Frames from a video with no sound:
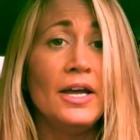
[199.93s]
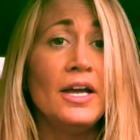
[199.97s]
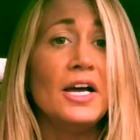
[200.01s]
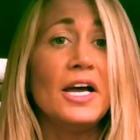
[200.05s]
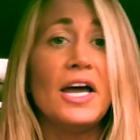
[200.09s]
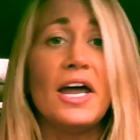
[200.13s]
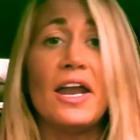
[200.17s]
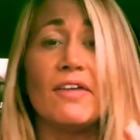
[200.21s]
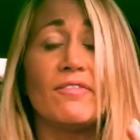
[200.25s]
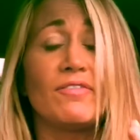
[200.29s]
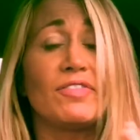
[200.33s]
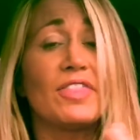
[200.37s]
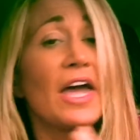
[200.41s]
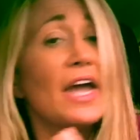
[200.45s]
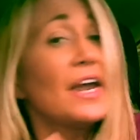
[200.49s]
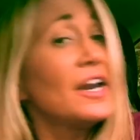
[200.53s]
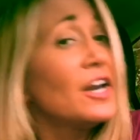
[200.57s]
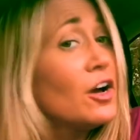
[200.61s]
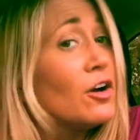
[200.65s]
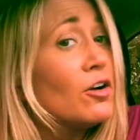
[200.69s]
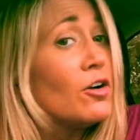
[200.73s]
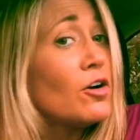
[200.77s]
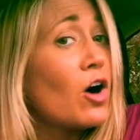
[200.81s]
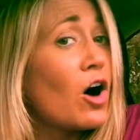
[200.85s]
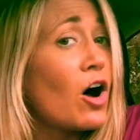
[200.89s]
And if they
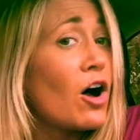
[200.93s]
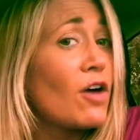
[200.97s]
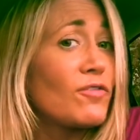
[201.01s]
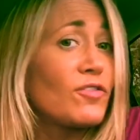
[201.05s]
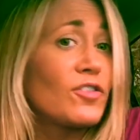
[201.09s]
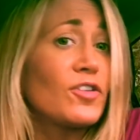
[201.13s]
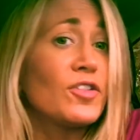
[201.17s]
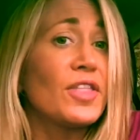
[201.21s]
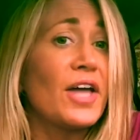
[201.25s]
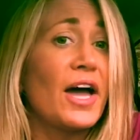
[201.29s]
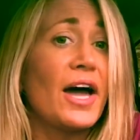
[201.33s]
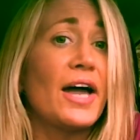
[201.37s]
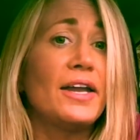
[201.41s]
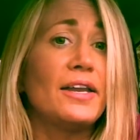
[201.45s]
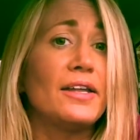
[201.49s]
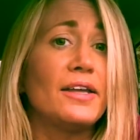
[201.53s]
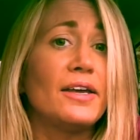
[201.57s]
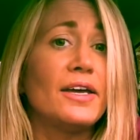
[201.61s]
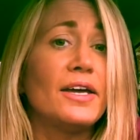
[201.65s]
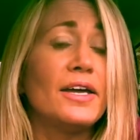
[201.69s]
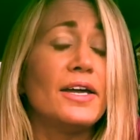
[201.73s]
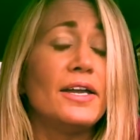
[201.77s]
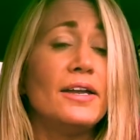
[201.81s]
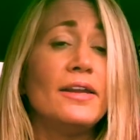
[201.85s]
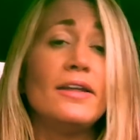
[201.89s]
don't offer that
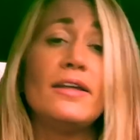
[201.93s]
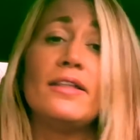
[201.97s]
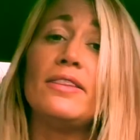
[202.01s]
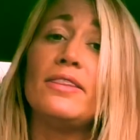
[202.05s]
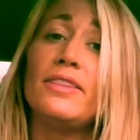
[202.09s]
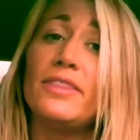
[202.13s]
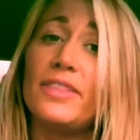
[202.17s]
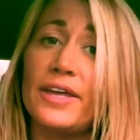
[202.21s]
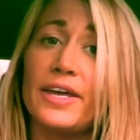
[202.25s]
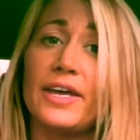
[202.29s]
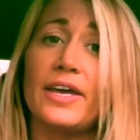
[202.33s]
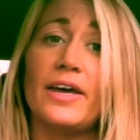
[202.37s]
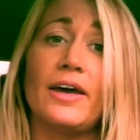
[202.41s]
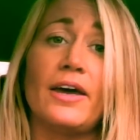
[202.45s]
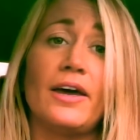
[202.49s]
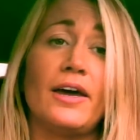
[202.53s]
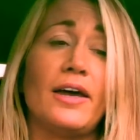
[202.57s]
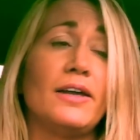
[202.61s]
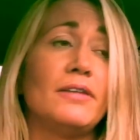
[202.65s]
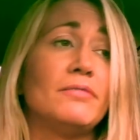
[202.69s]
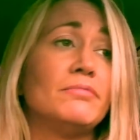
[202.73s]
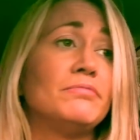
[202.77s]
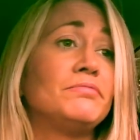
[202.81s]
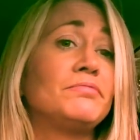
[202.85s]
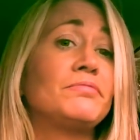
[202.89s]
in,
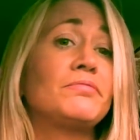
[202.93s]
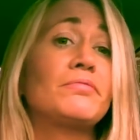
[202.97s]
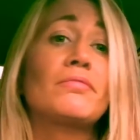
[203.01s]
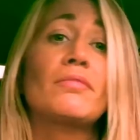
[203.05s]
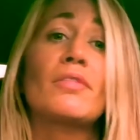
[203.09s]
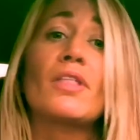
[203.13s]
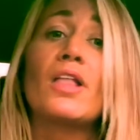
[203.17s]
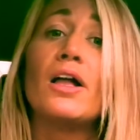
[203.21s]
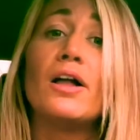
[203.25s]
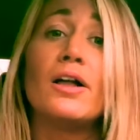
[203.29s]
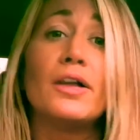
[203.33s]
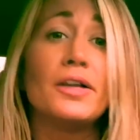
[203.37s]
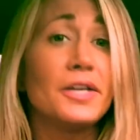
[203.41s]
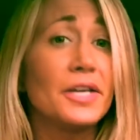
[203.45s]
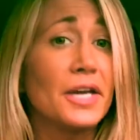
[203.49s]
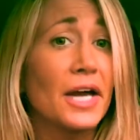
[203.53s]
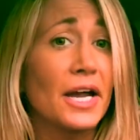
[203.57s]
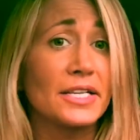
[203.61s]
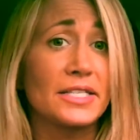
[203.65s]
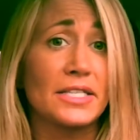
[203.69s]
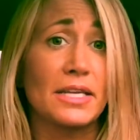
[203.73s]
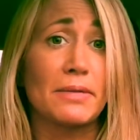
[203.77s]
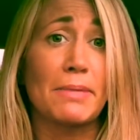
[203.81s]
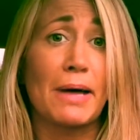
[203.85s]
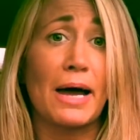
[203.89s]
then you
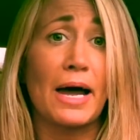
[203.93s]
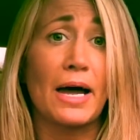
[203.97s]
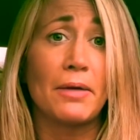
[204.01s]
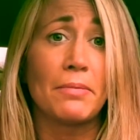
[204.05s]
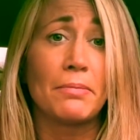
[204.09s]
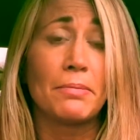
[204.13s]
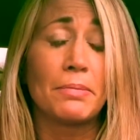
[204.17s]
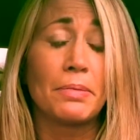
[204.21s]
gotta say bye.